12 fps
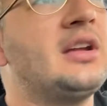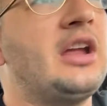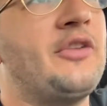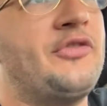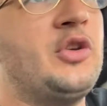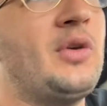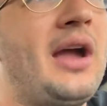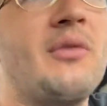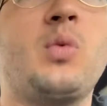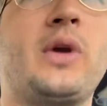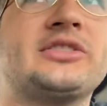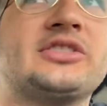If you
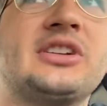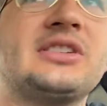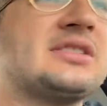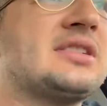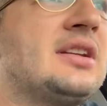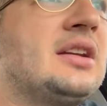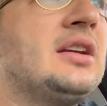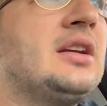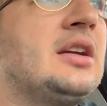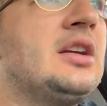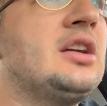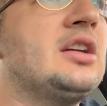have winters
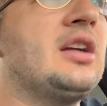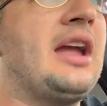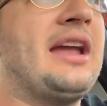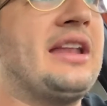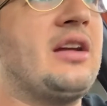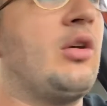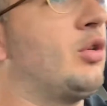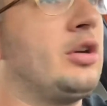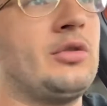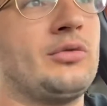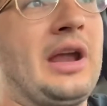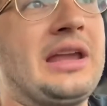and it,
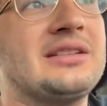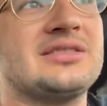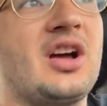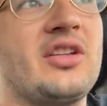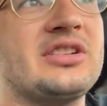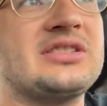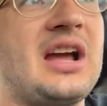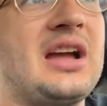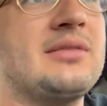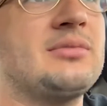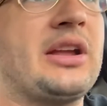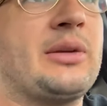or it rains all the
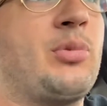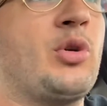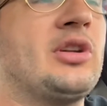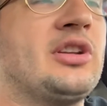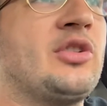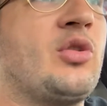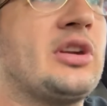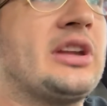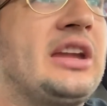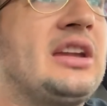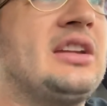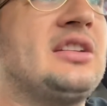time, like Portland,
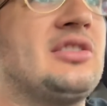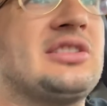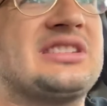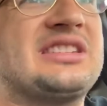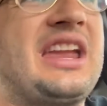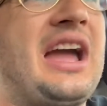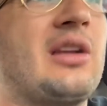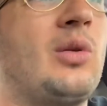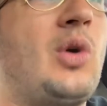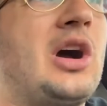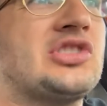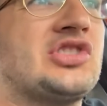Oregon, or Seattle,
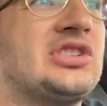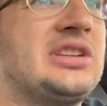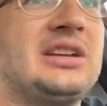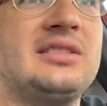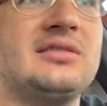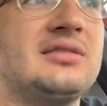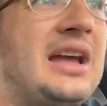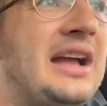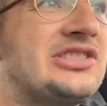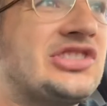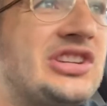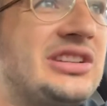Washington,
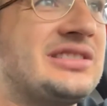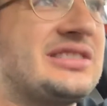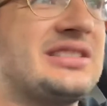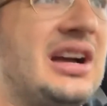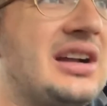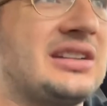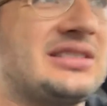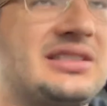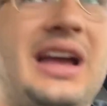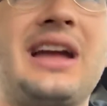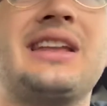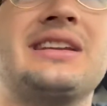that shit sucks.
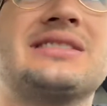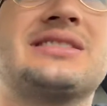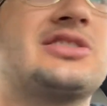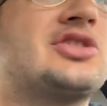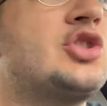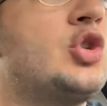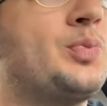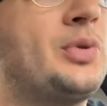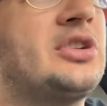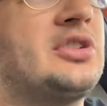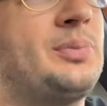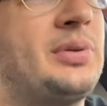That is
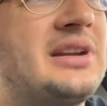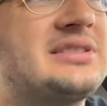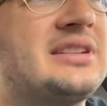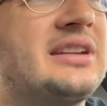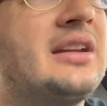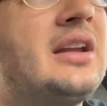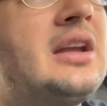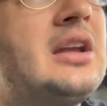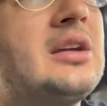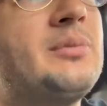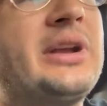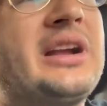super
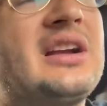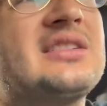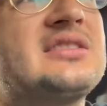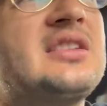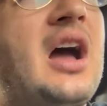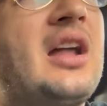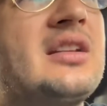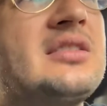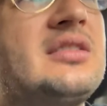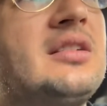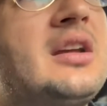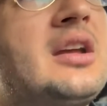depressing. Because not
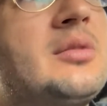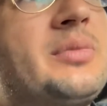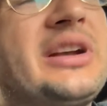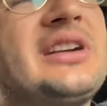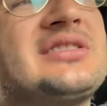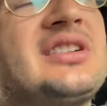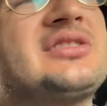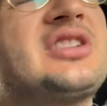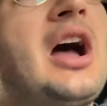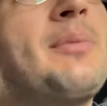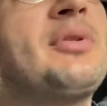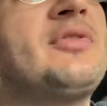on, because on
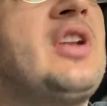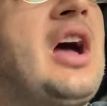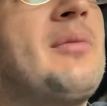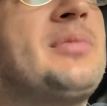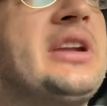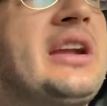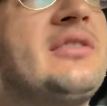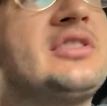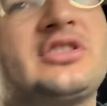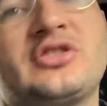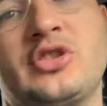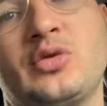top of not being
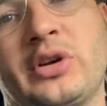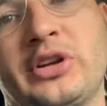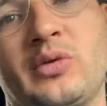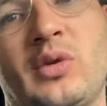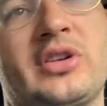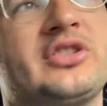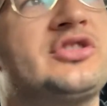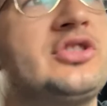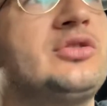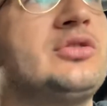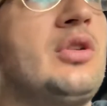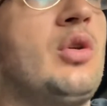able to do what you want to
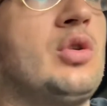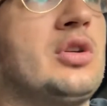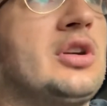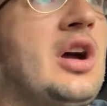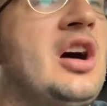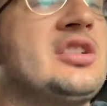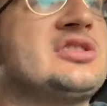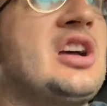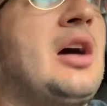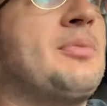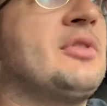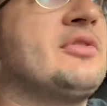do, or on
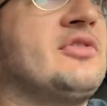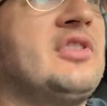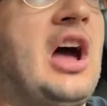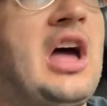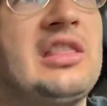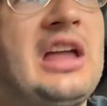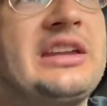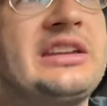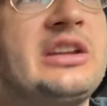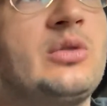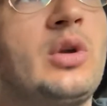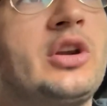top of not
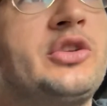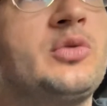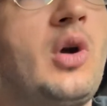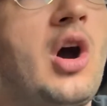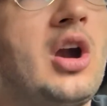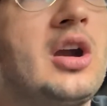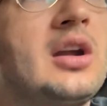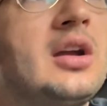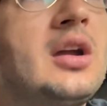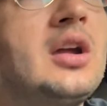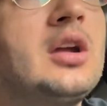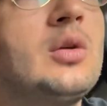liking where you are,
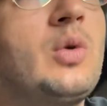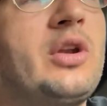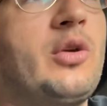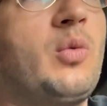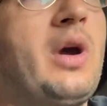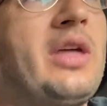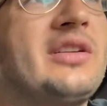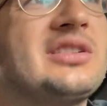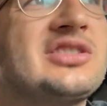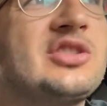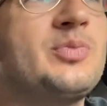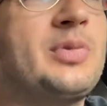when the
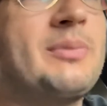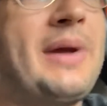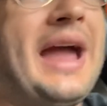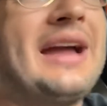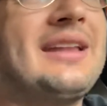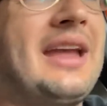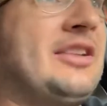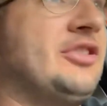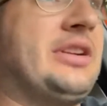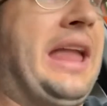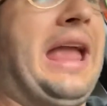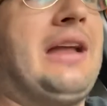weather's super bad and
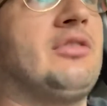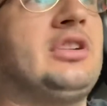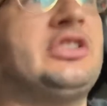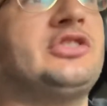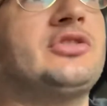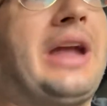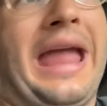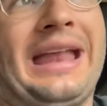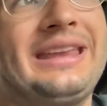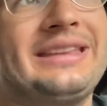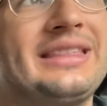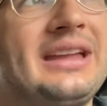you can't really do
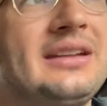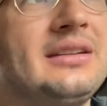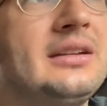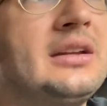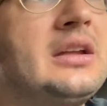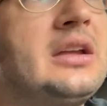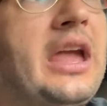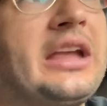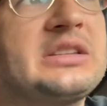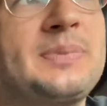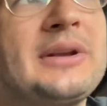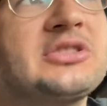anything,
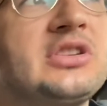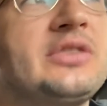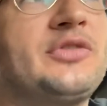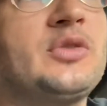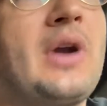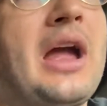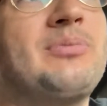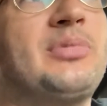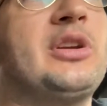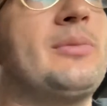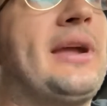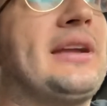especially if you ride
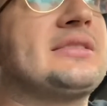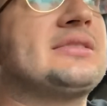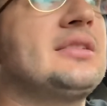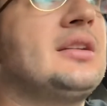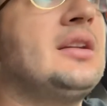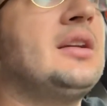BMX.